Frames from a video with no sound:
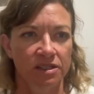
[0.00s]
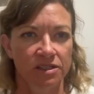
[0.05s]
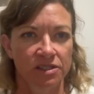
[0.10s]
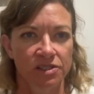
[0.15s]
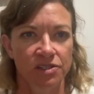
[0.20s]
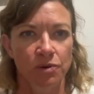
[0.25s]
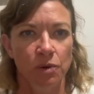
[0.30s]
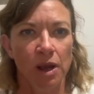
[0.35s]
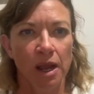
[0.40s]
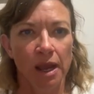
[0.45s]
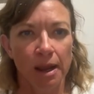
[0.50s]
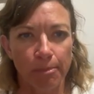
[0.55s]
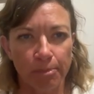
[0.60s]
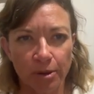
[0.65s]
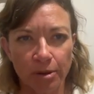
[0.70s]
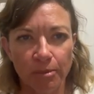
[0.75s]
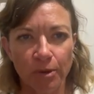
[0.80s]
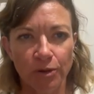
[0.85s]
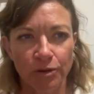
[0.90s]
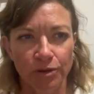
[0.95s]
So
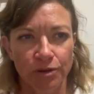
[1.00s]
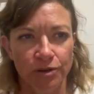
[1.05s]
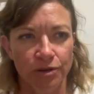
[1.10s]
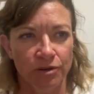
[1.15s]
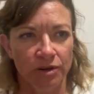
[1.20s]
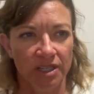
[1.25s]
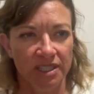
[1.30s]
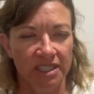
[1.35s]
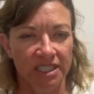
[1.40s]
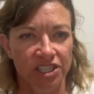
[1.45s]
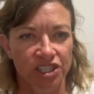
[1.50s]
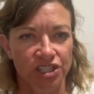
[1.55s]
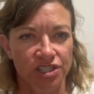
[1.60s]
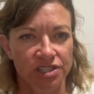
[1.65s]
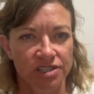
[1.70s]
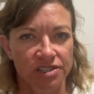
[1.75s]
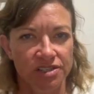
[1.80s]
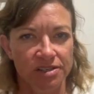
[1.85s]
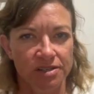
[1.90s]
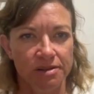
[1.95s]
upper motor neuron
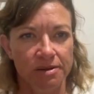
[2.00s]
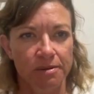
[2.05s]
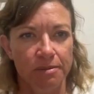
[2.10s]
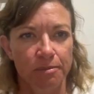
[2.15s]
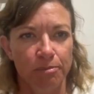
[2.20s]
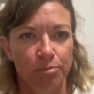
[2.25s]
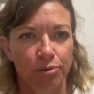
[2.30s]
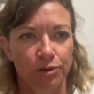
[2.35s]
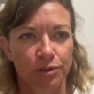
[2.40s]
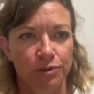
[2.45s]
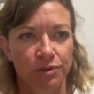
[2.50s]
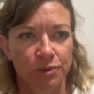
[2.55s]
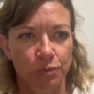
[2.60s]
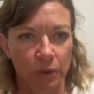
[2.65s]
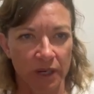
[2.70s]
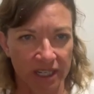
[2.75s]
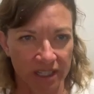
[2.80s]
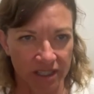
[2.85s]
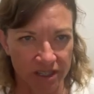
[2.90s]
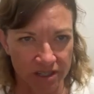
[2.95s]
lesions produce
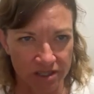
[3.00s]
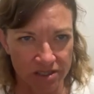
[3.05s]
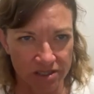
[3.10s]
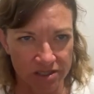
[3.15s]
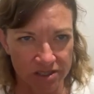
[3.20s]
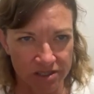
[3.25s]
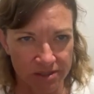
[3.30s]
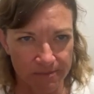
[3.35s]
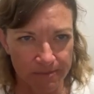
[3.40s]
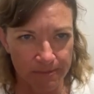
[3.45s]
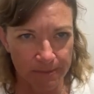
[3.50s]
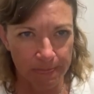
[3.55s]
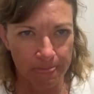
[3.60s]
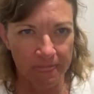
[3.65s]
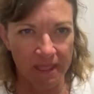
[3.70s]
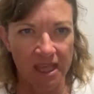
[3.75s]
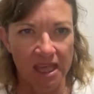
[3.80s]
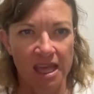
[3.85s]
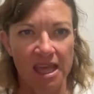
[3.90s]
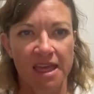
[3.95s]
weakness.
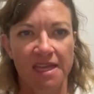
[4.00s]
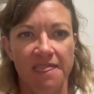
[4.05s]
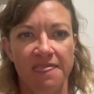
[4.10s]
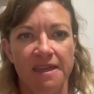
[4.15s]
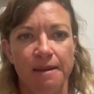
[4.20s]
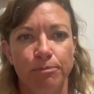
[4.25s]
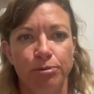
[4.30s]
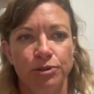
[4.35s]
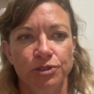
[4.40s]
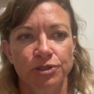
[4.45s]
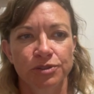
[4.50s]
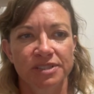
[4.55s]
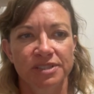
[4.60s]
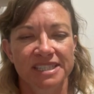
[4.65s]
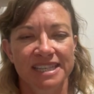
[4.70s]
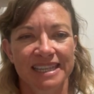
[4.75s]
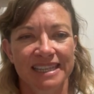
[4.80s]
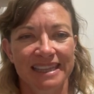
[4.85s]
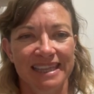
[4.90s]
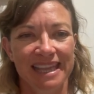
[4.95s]
They
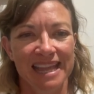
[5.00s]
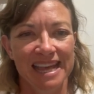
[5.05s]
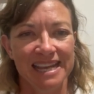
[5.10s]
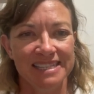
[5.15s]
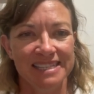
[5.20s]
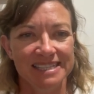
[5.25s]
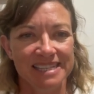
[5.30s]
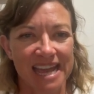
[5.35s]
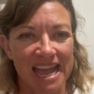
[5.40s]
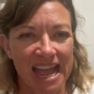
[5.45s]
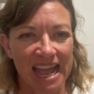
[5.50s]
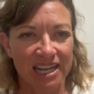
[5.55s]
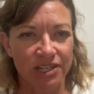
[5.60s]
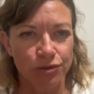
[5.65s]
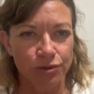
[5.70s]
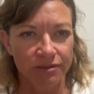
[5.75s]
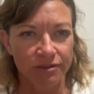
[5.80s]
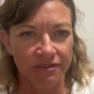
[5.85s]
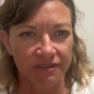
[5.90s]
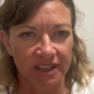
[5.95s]
produce less
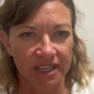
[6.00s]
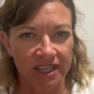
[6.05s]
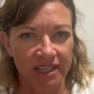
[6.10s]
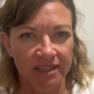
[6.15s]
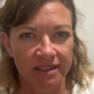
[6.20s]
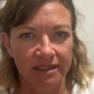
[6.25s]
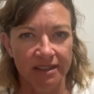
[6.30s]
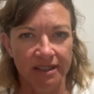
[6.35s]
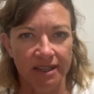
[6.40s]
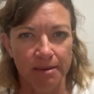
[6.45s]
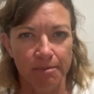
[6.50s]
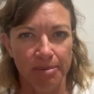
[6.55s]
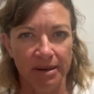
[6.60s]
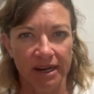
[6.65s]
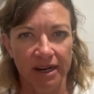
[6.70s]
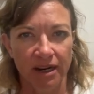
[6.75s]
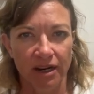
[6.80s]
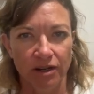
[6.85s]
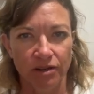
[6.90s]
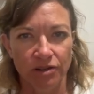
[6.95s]
atrophy
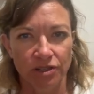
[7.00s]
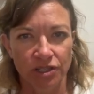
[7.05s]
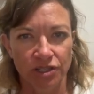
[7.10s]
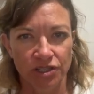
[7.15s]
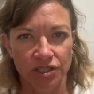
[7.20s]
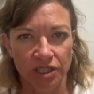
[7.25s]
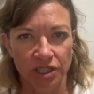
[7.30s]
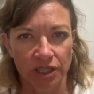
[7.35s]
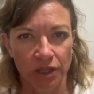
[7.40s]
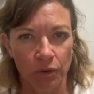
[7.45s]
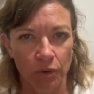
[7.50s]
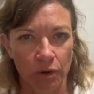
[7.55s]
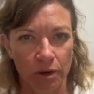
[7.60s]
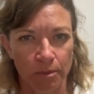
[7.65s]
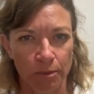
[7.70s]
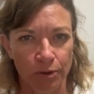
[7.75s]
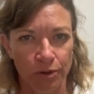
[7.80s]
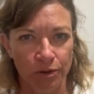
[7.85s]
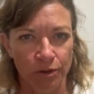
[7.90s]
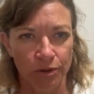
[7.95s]
compared to lower
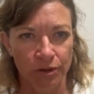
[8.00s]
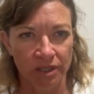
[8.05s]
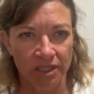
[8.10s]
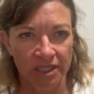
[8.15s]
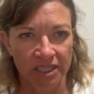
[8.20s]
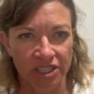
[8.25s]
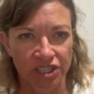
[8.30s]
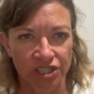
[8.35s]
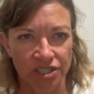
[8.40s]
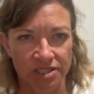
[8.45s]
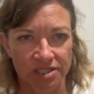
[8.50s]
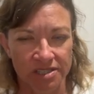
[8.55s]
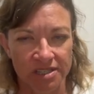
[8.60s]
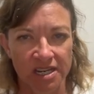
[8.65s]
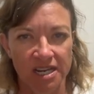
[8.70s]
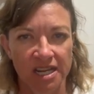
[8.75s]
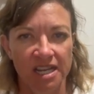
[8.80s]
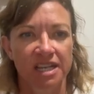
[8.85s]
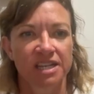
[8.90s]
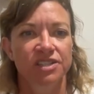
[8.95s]
motor neuron lesions.
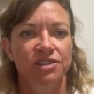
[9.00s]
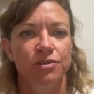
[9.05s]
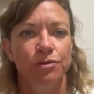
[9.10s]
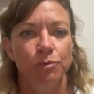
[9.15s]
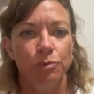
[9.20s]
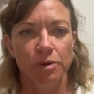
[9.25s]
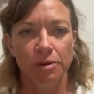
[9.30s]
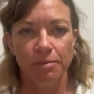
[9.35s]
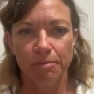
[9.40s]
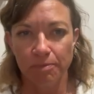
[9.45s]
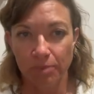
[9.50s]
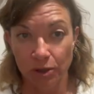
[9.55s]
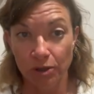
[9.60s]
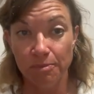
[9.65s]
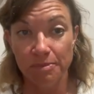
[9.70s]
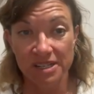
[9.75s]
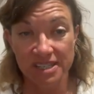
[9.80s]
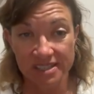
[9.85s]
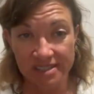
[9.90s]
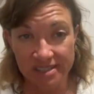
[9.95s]
So there
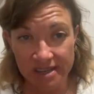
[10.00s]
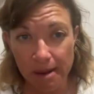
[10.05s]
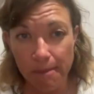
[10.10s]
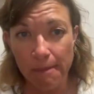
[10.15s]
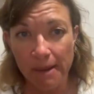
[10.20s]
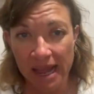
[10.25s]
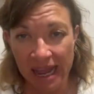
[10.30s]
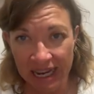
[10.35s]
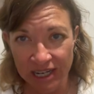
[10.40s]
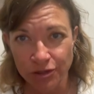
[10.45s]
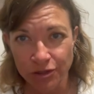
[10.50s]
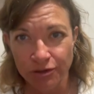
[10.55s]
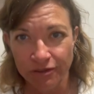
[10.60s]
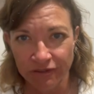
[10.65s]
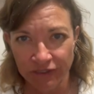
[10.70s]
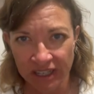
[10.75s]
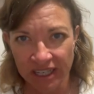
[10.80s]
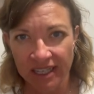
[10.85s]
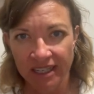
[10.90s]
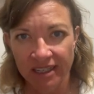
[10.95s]
could be some
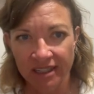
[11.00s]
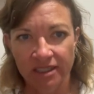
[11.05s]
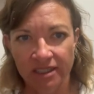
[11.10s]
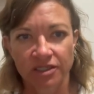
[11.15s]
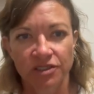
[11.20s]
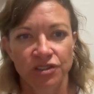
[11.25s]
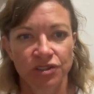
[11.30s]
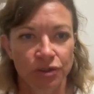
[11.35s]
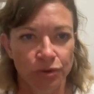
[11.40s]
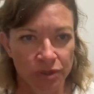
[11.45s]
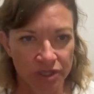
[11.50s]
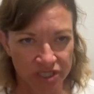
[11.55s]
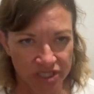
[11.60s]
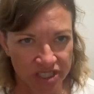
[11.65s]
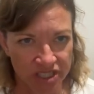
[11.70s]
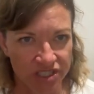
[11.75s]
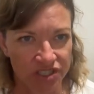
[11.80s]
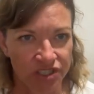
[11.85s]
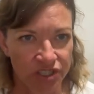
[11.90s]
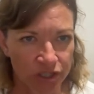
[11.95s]
atrophy due to
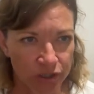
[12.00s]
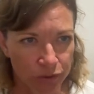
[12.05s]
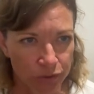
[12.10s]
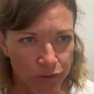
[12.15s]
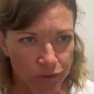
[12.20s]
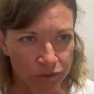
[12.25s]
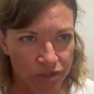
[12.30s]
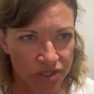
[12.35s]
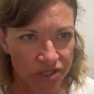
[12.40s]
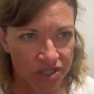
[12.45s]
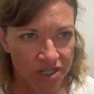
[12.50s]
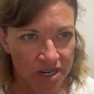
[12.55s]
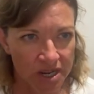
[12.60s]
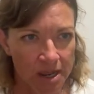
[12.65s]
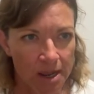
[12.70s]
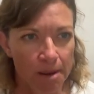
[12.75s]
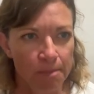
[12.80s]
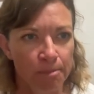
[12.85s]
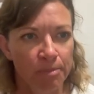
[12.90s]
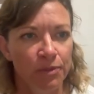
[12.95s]
disuse,
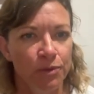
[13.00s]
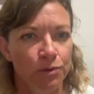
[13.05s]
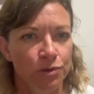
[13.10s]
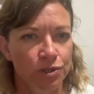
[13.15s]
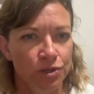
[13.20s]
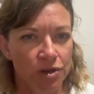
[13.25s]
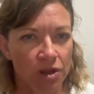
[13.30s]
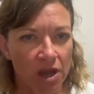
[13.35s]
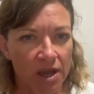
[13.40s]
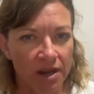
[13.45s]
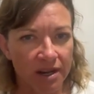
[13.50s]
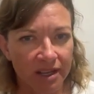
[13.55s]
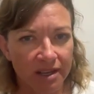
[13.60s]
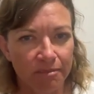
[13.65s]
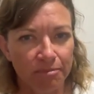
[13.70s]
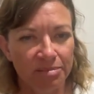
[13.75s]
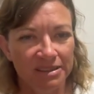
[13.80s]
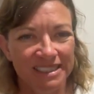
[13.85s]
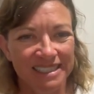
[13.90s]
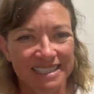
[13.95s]
but there's not a
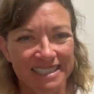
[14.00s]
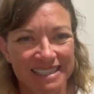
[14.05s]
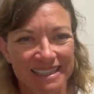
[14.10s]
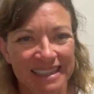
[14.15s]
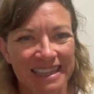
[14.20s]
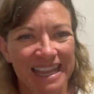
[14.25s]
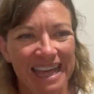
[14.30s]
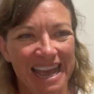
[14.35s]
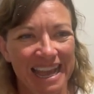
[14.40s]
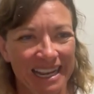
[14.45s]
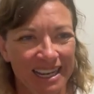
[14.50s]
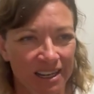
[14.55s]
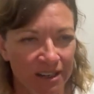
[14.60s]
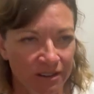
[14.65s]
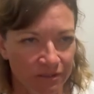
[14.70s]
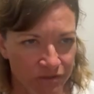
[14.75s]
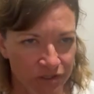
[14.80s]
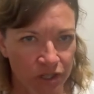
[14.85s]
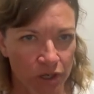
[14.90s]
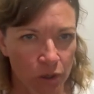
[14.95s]
complete lack
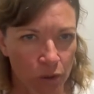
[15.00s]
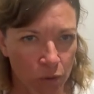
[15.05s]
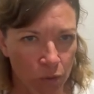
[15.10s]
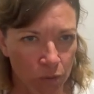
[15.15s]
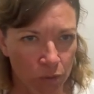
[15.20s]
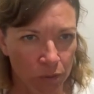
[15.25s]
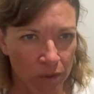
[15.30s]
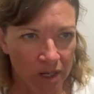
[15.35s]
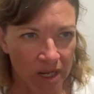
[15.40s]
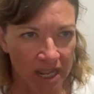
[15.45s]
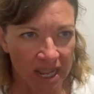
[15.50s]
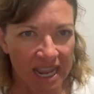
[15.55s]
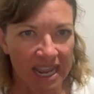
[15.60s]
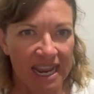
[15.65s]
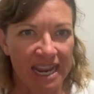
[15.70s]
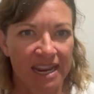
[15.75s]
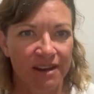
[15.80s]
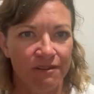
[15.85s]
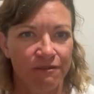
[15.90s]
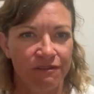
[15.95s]
of tone.
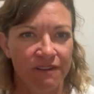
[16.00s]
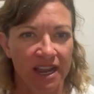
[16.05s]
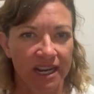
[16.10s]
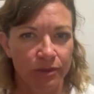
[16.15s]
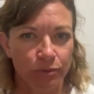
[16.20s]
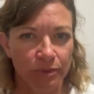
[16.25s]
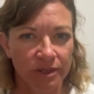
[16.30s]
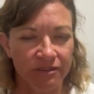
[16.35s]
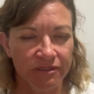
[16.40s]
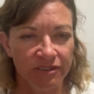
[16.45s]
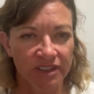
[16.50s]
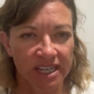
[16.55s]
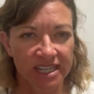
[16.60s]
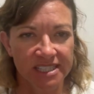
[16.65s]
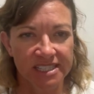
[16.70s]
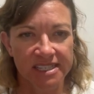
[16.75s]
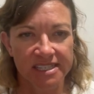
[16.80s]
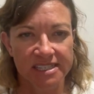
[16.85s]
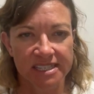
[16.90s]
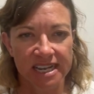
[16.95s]
In fact,
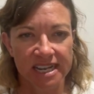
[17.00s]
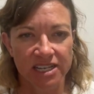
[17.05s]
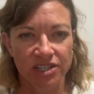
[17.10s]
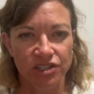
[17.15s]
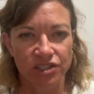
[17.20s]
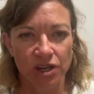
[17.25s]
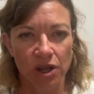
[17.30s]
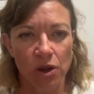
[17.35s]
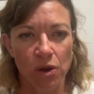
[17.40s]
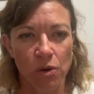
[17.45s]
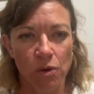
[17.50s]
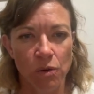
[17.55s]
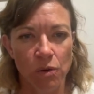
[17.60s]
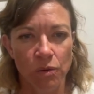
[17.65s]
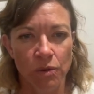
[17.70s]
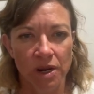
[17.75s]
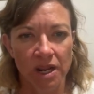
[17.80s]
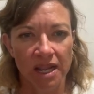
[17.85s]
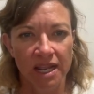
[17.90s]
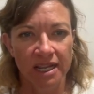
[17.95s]
reflexes and
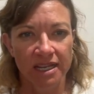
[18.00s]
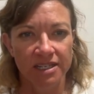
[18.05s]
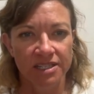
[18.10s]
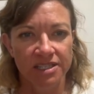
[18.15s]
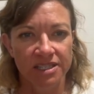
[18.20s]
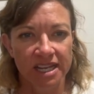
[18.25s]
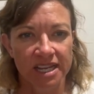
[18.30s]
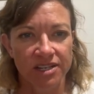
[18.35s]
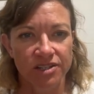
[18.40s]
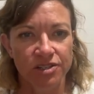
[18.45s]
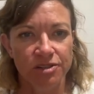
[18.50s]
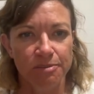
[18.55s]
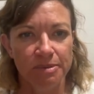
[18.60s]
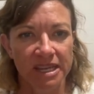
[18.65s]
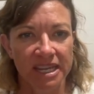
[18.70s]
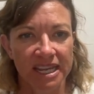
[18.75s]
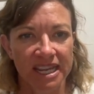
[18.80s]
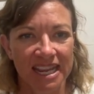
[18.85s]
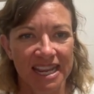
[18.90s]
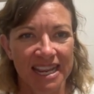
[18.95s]
tone tend to
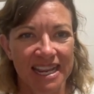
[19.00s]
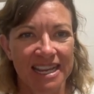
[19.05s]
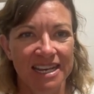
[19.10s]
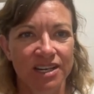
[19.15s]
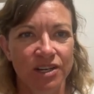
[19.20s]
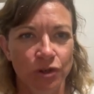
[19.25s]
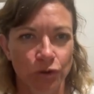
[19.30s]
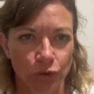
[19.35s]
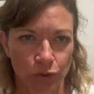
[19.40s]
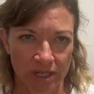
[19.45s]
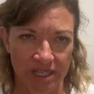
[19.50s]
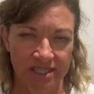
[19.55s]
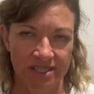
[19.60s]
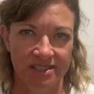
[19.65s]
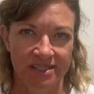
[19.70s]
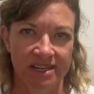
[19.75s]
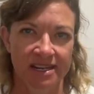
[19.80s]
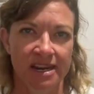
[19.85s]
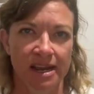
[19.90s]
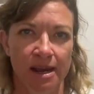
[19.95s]
be
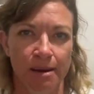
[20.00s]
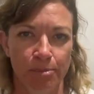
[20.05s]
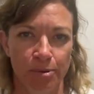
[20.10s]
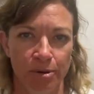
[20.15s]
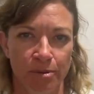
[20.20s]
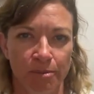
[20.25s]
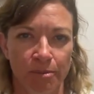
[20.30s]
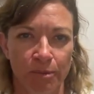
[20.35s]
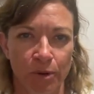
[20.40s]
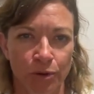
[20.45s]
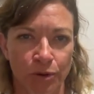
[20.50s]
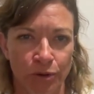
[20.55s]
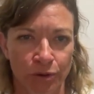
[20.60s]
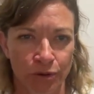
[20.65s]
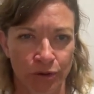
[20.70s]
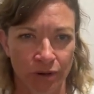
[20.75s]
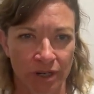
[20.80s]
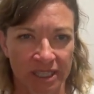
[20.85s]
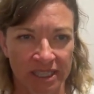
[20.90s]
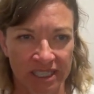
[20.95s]
increased in upper motor
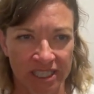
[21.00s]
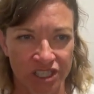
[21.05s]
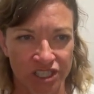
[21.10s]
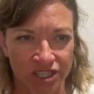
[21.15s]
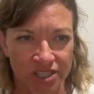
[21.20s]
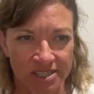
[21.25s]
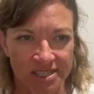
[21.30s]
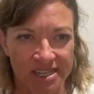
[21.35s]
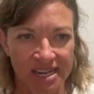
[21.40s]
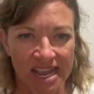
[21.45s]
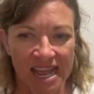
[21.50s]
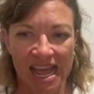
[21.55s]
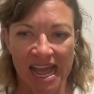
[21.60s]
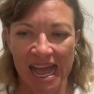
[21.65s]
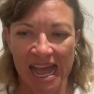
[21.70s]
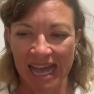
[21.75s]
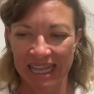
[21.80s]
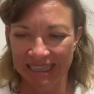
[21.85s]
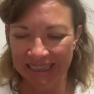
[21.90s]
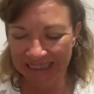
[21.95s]
neuron lesions,
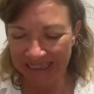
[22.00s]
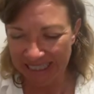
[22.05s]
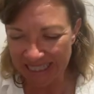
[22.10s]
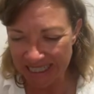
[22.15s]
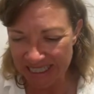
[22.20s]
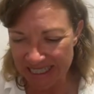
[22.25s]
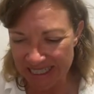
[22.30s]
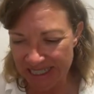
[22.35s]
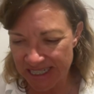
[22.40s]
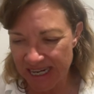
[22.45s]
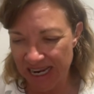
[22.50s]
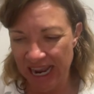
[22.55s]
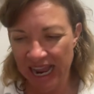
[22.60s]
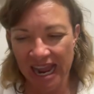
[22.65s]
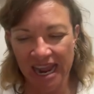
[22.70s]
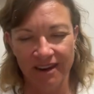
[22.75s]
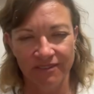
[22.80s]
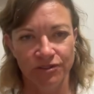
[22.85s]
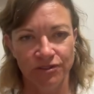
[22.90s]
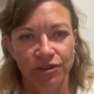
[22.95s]
at least
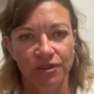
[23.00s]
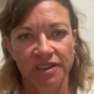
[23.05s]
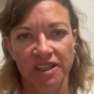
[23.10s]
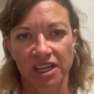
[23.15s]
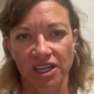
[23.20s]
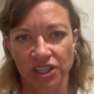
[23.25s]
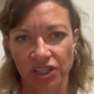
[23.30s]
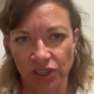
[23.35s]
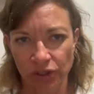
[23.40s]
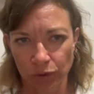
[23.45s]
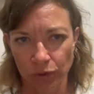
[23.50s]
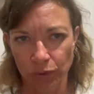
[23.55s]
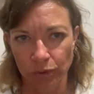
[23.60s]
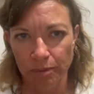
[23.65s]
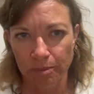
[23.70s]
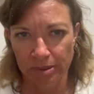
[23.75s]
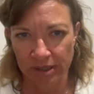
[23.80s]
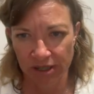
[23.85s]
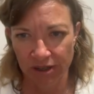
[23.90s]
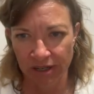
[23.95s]
after the
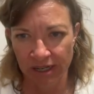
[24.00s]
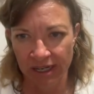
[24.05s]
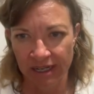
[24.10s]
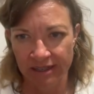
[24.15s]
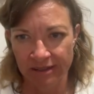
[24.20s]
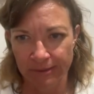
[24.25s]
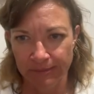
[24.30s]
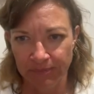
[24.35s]
acute period.